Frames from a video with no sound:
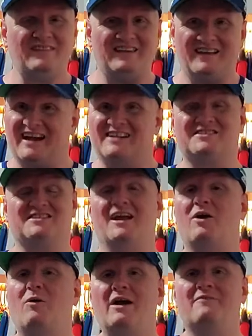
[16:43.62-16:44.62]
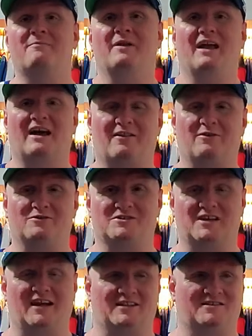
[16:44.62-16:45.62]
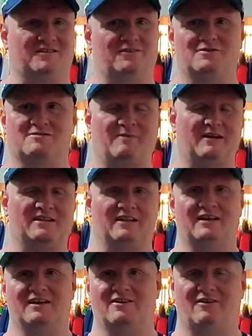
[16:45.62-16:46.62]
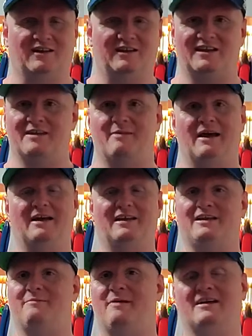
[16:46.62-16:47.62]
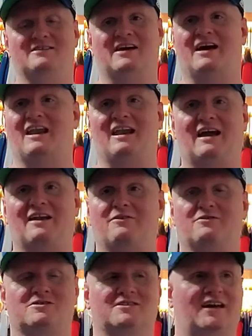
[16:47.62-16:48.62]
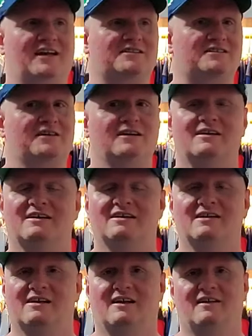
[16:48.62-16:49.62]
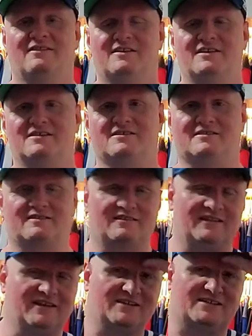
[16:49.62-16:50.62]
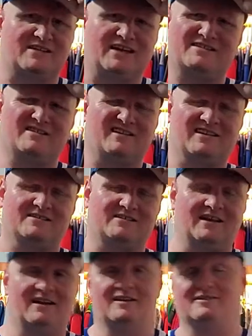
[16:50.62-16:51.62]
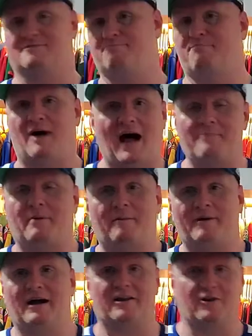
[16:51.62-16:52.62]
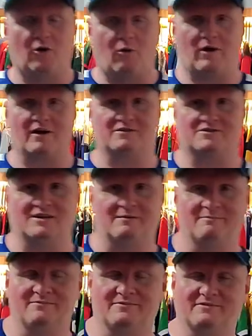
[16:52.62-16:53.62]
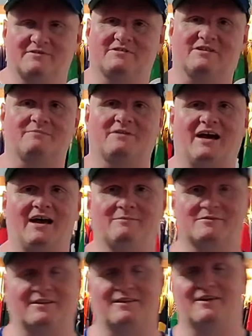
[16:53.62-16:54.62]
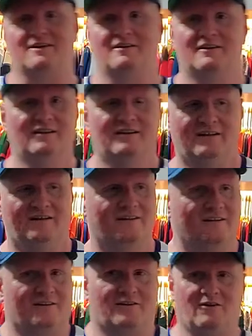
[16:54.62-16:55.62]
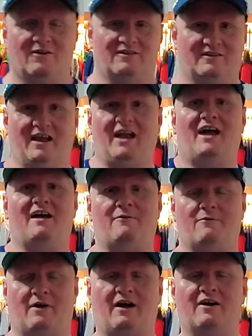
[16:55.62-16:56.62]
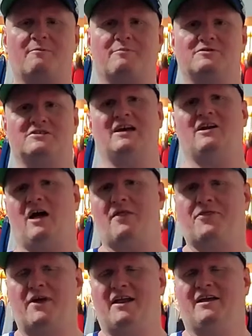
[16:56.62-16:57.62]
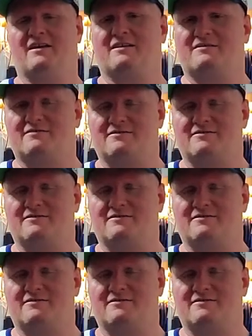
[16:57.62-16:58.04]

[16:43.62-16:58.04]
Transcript: you got to stay away from a lot of those sites you know especially you know ebay ebay's got a lot of those sites these these sites that just they just pop up out of nowhere some sometimes and they're you know, yeah, 100% authentic,